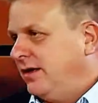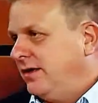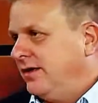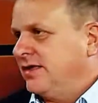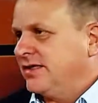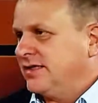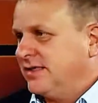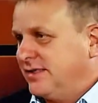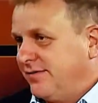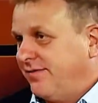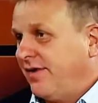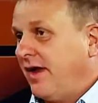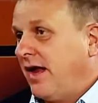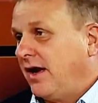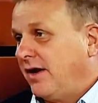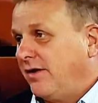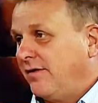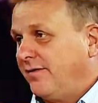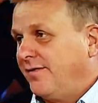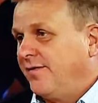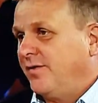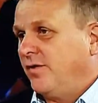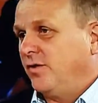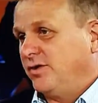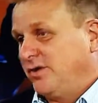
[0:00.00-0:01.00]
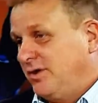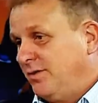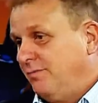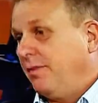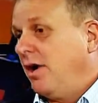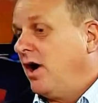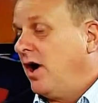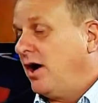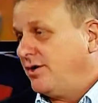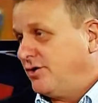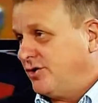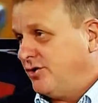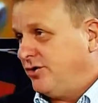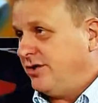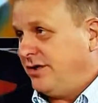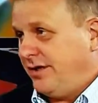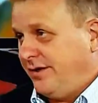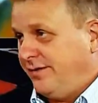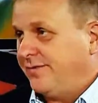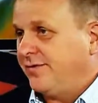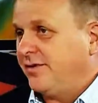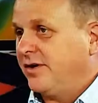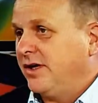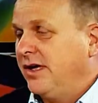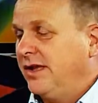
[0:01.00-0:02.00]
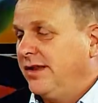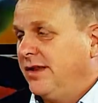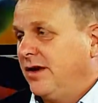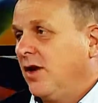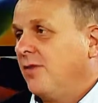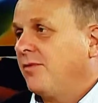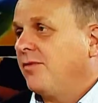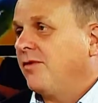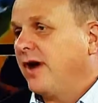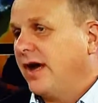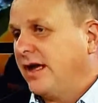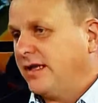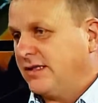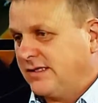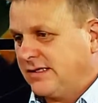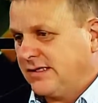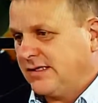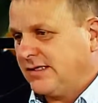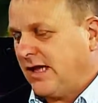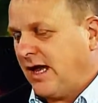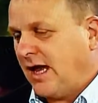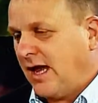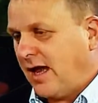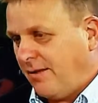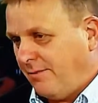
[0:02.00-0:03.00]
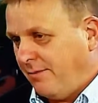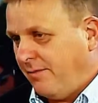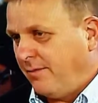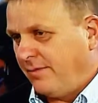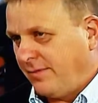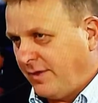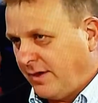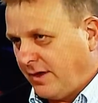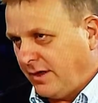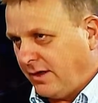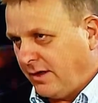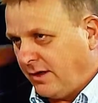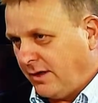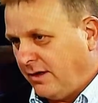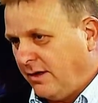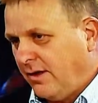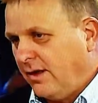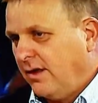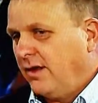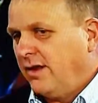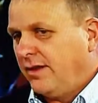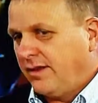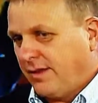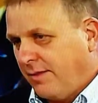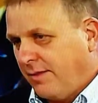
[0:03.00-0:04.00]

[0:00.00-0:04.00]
This is valid for Dubai duty-free that operates the